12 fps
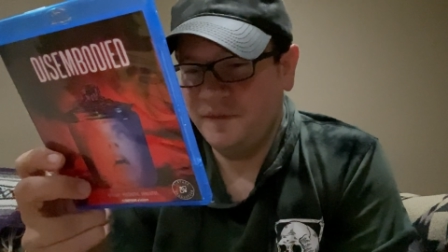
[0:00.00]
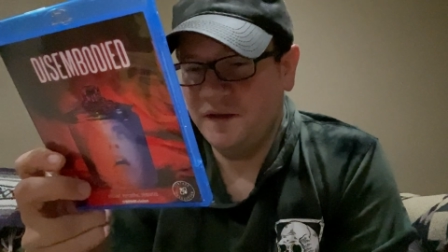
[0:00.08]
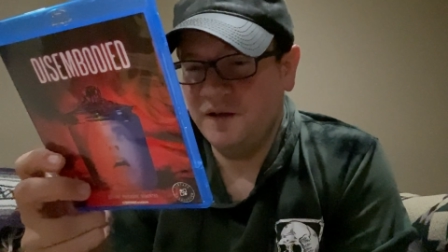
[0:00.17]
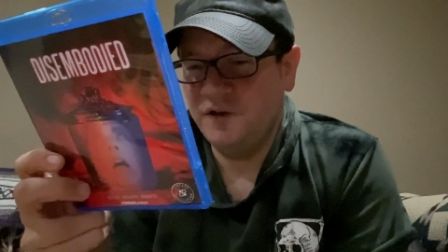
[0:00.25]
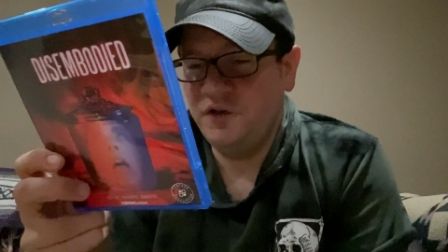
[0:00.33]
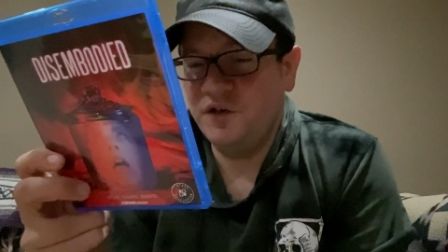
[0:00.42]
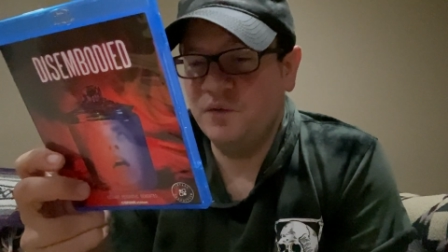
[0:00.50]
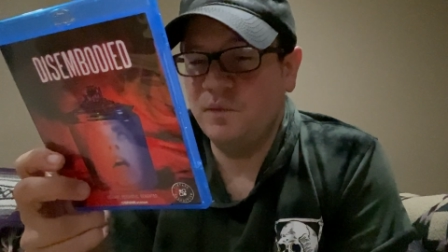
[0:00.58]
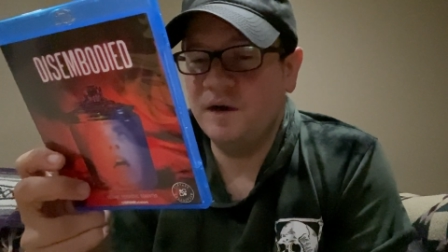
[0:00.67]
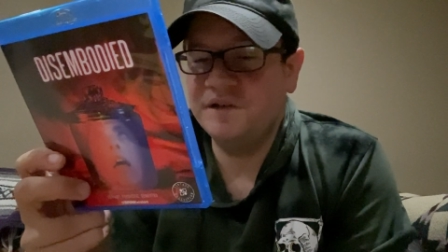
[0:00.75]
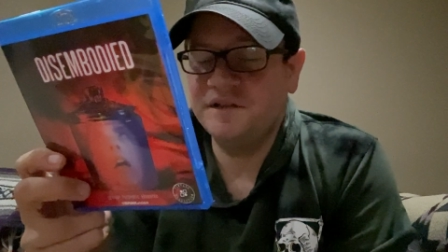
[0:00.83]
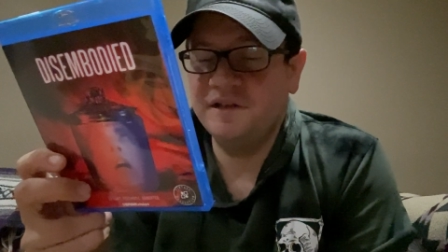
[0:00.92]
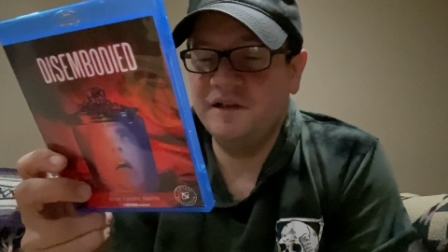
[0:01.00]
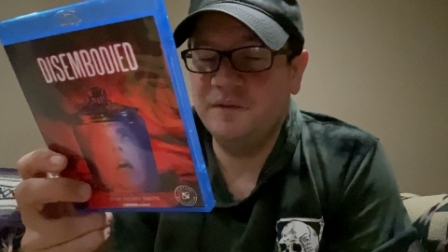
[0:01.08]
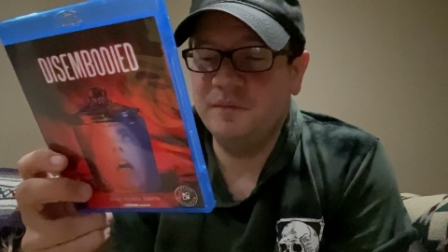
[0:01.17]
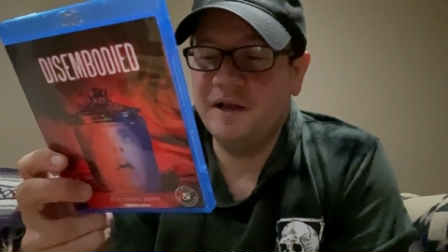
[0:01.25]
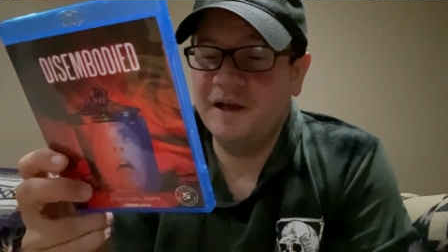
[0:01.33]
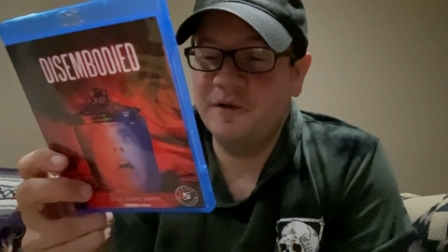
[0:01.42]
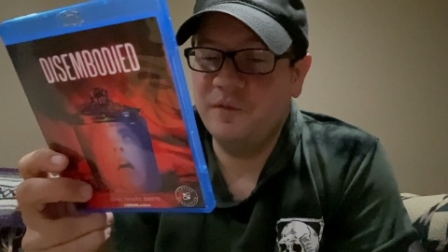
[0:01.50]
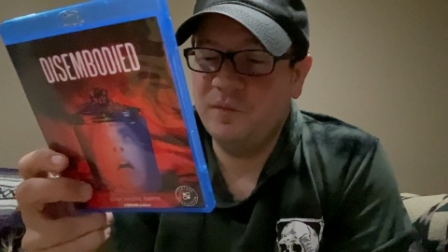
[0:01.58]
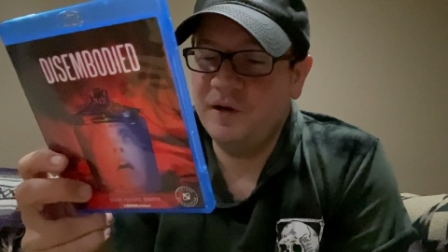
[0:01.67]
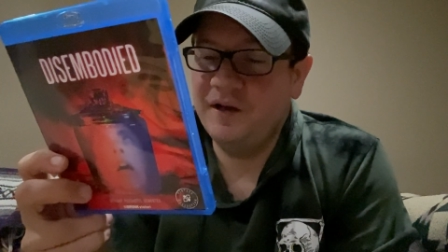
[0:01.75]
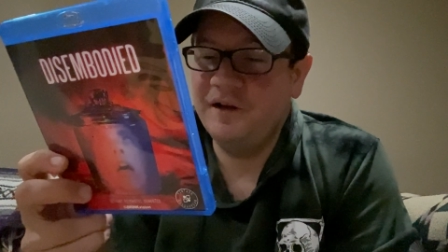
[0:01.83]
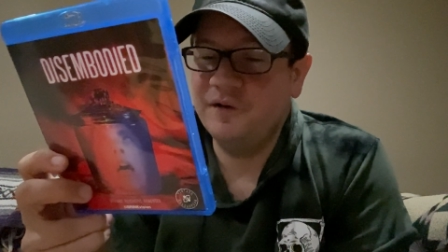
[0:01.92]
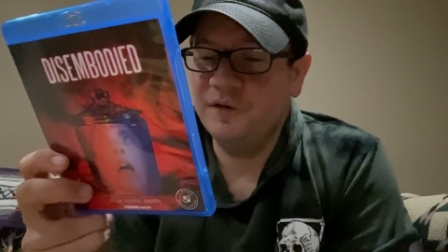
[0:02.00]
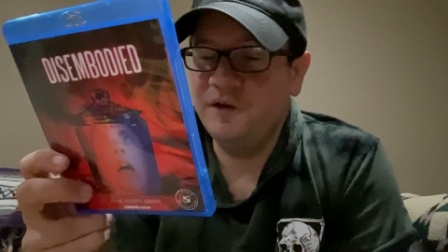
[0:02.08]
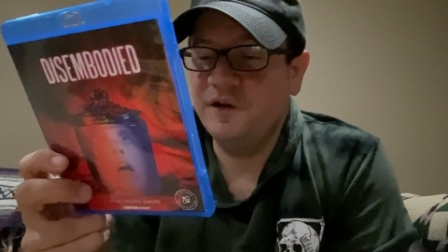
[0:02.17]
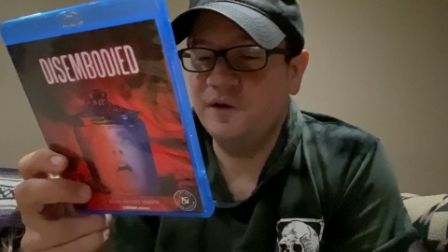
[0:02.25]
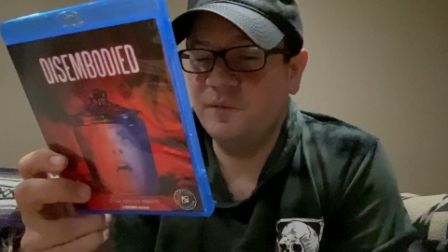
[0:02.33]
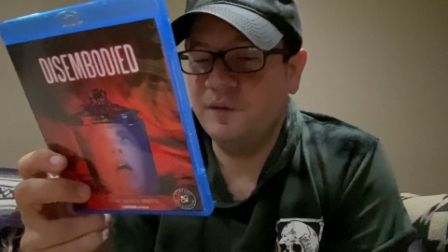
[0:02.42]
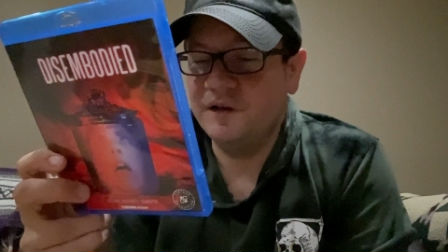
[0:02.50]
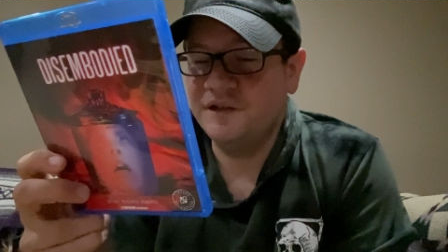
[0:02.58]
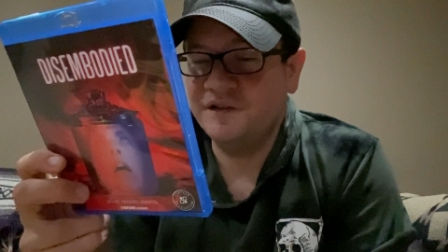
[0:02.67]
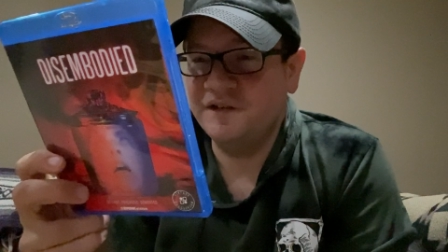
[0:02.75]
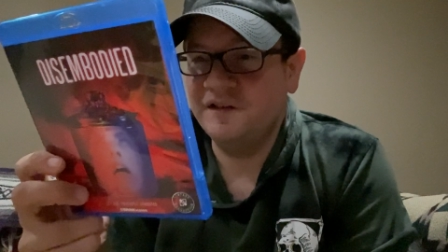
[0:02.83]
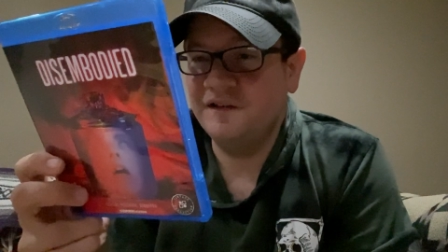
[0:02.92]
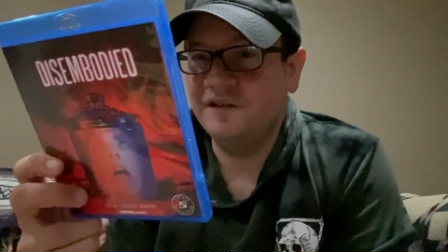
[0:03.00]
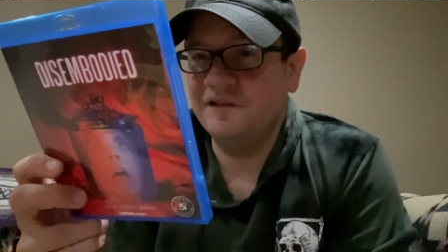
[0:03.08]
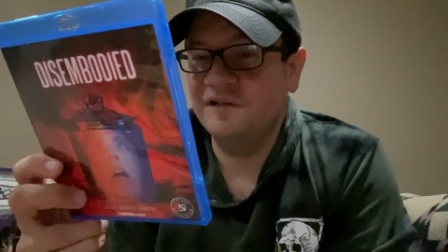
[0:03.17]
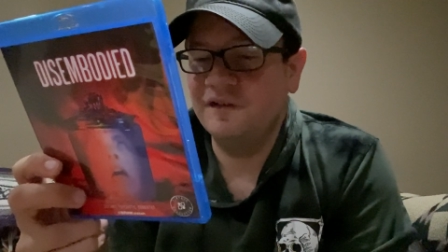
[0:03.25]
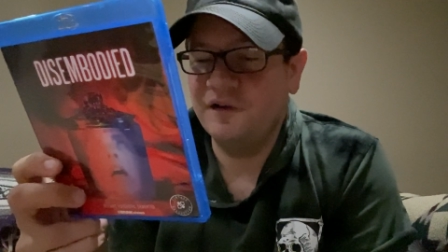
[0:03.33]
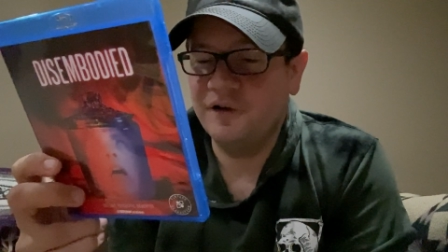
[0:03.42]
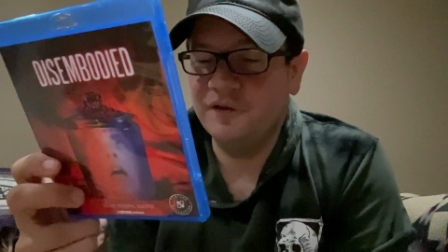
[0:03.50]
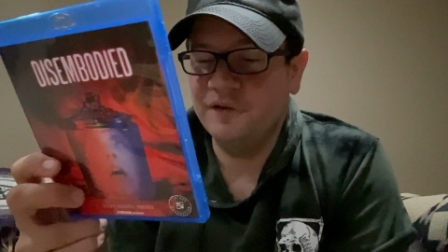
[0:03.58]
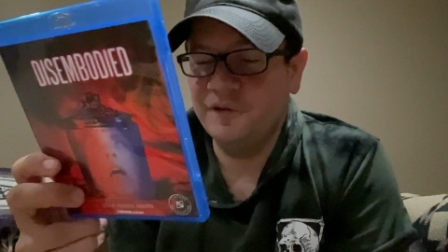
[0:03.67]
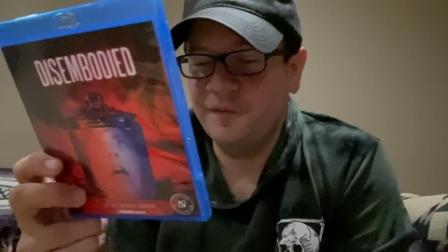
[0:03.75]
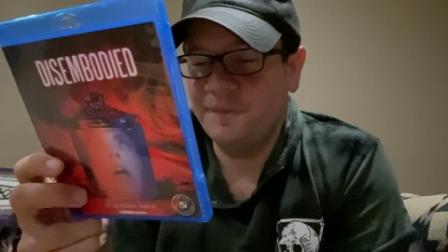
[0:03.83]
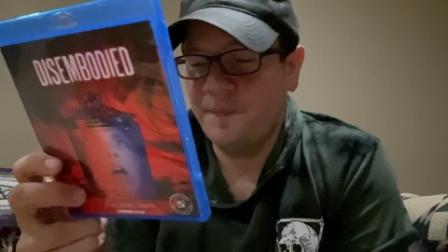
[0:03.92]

uh, you can watch it in black and white, or you can watch it in color.